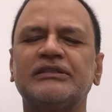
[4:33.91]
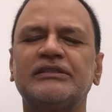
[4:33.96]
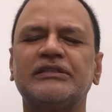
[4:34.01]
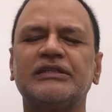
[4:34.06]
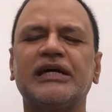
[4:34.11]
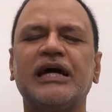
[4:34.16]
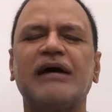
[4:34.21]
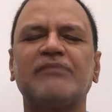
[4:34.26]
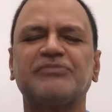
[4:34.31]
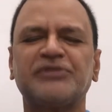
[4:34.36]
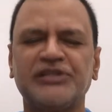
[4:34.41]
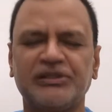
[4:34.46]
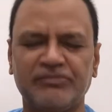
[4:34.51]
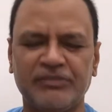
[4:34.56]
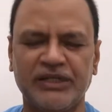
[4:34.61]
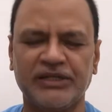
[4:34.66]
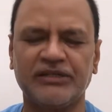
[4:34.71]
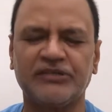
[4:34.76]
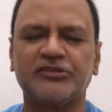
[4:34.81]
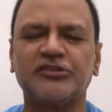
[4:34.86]

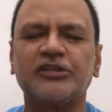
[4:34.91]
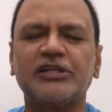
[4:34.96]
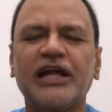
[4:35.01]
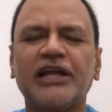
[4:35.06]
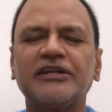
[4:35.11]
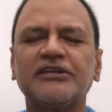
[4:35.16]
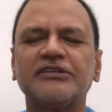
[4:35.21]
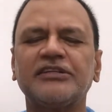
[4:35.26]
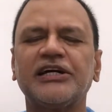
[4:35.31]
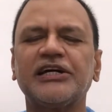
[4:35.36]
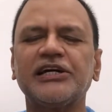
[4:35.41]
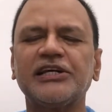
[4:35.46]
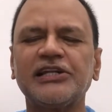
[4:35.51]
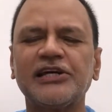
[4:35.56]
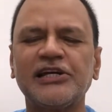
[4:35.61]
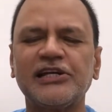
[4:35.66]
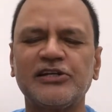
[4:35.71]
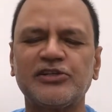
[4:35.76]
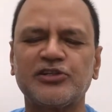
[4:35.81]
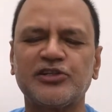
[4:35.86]
abdomen. So that is the
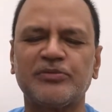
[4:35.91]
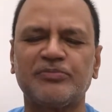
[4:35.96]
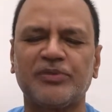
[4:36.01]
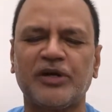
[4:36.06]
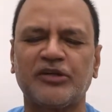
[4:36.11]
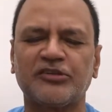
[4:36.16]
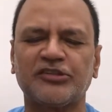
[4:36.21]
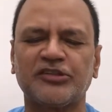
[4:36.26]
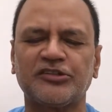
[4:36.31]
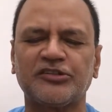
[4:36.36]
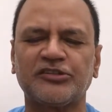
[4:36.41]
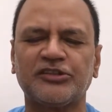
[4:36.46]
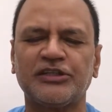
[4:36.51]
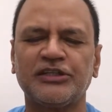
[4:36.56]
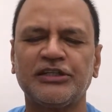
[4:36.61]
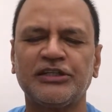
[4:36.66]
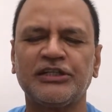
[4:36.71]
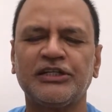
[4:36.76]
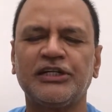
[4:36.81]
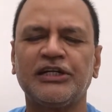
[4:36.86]
inhalation process.
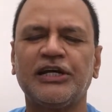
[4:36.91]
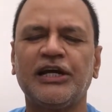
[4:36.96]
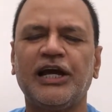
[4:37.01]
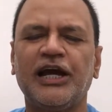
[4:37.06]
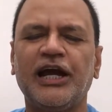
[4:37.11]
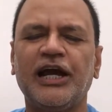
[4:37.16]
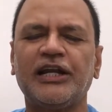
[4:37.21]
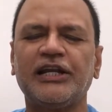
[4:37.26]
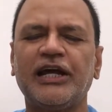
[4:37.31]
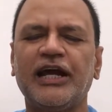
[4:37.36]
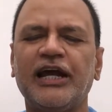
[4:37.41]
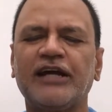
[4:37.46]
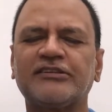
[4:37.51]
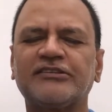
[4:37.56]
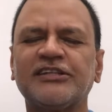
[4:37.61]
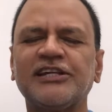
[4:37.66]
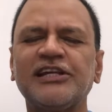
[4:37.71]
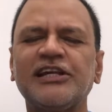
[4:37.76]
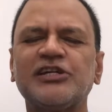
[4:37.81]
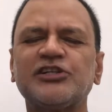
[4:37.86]
And
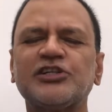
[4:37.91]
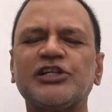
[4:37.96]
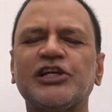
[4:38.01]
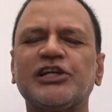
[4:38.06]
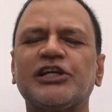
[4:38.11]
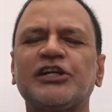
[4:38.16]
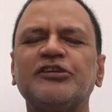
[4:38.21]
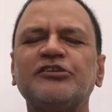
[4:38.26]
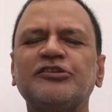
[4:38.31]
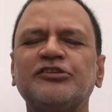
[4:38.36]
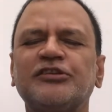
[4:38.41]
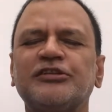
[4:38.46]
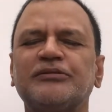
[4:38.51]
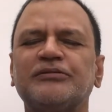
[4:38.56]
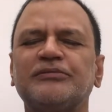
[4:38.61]
exhalation is